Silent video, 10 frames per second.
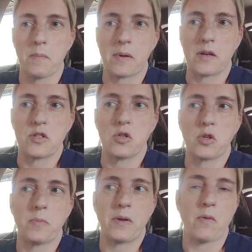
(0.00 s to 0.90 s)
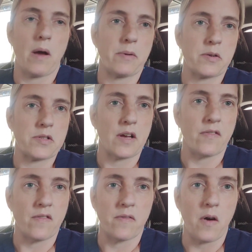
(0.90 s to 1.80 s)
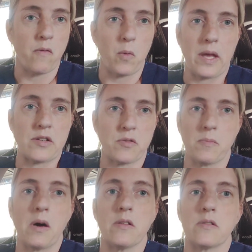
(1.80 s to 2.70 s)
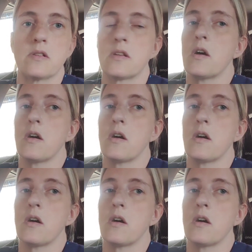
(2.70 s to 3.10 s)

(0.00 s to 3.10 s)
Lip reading: because you could be robbing yourself of weeks or months